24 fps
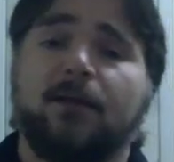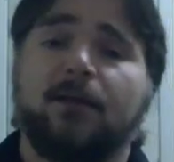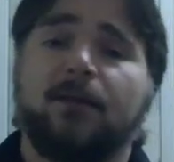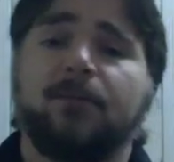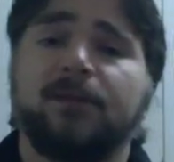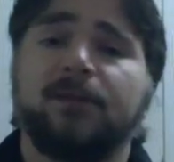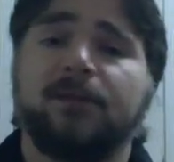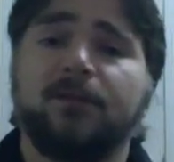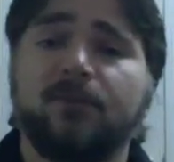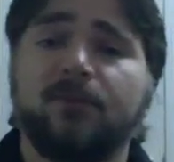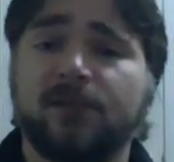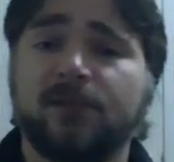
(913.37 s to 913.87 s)

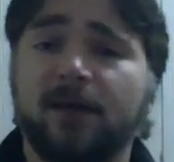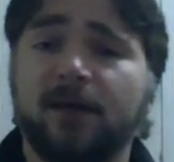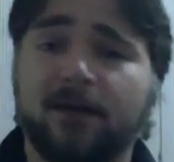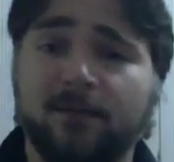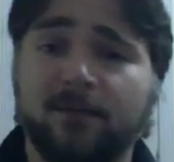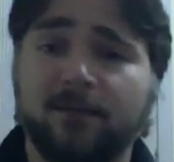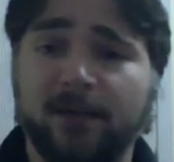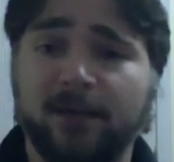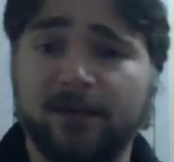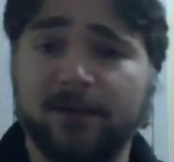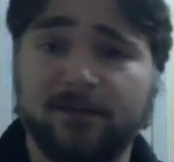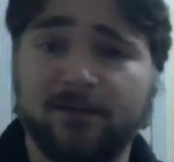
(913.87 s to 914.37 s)
But then we're talking
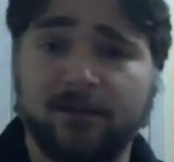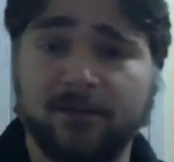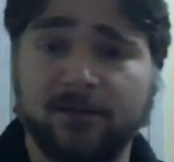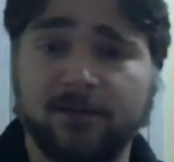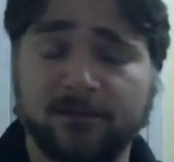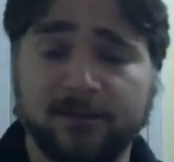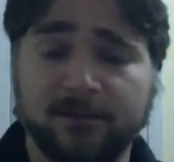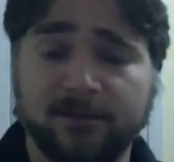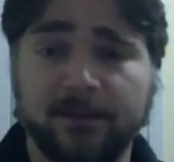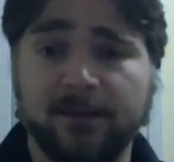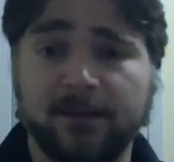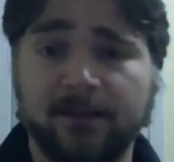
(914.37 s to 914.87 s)
about
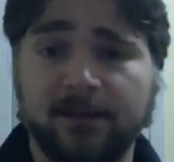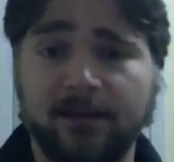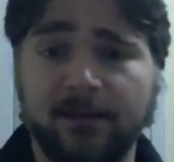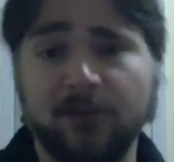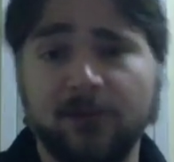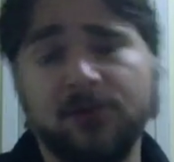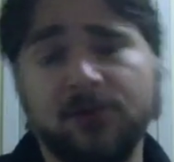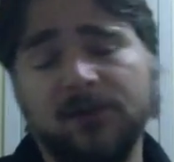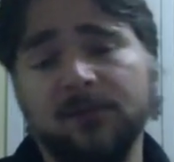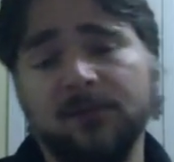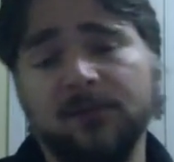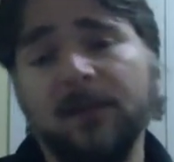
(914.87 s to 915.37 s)
things like
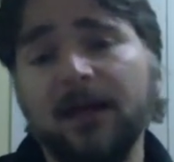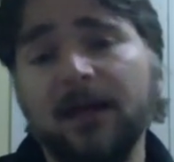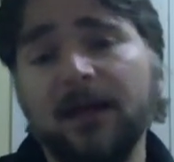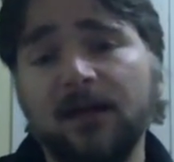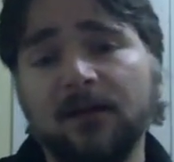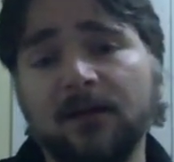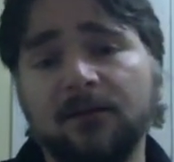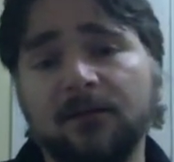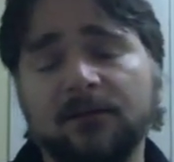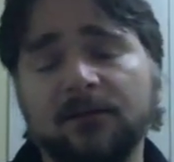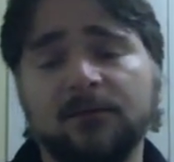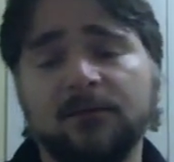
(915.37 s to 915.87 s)

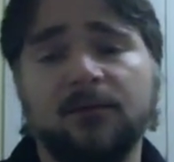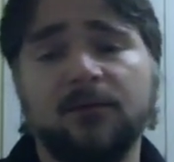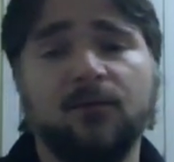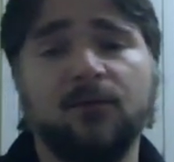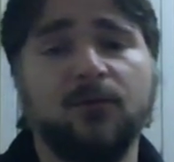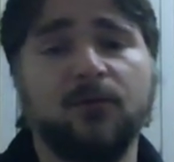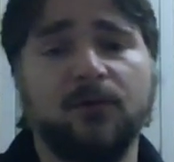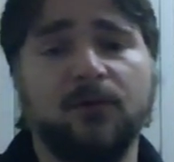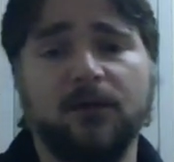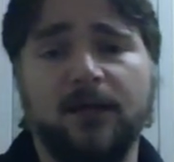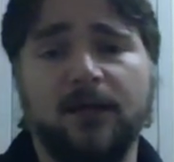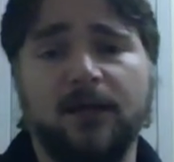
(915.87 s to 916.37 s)
HTML
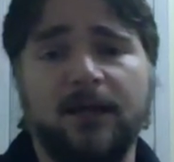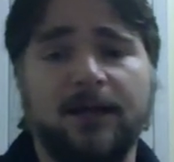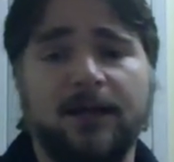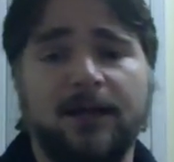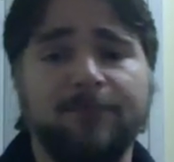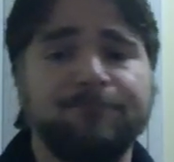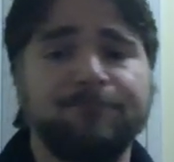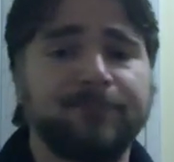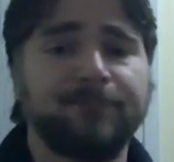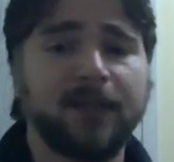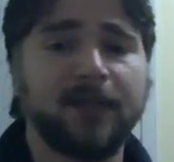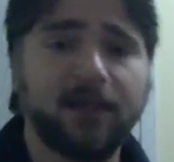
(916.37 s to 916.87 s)
or
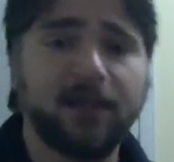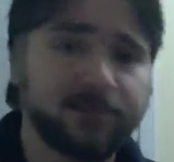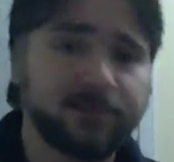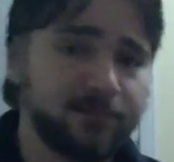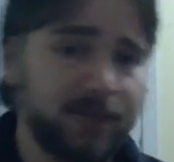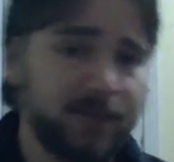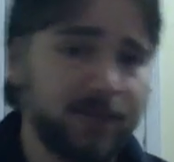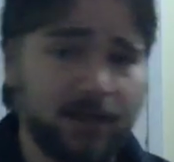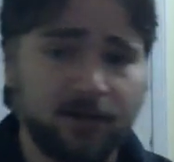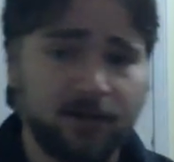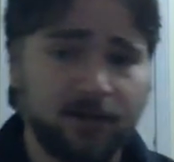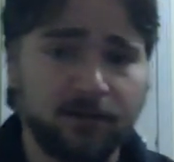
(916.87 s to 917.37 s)

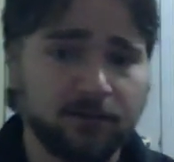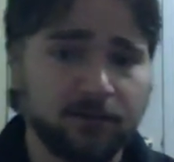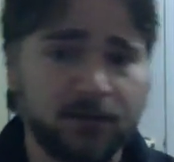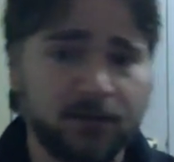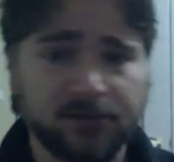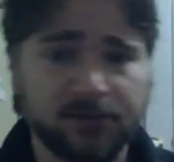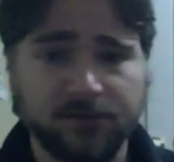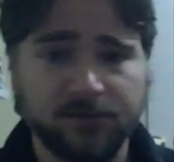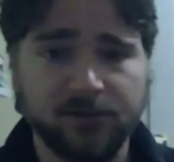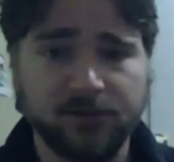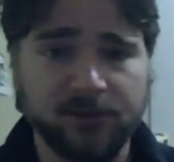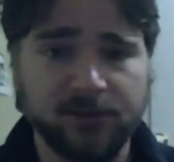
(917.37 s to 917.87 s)
XML or
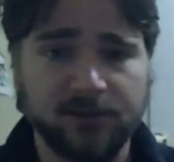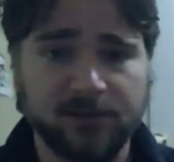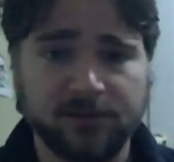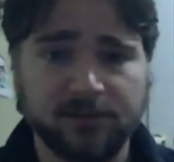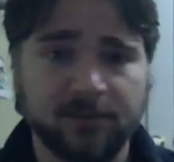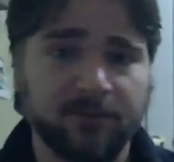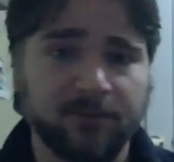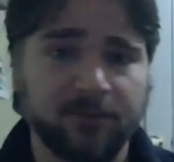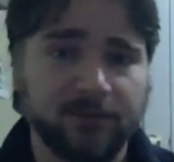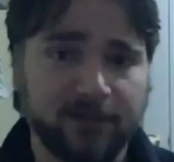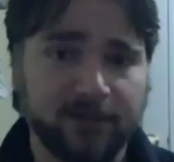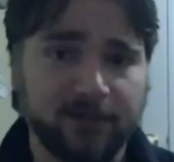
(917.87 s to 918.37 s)
SVG,
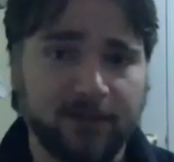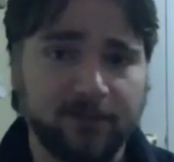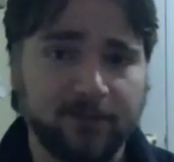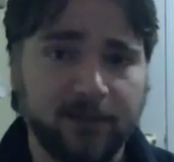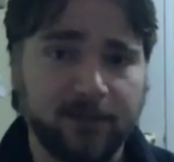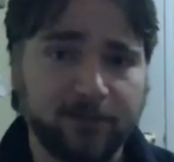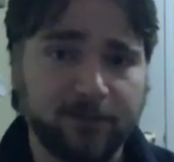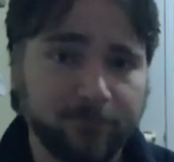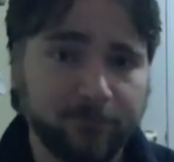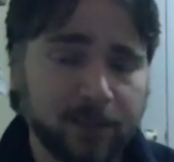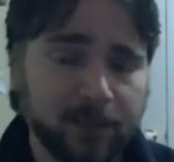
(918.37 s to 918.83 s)
stuff like that, right?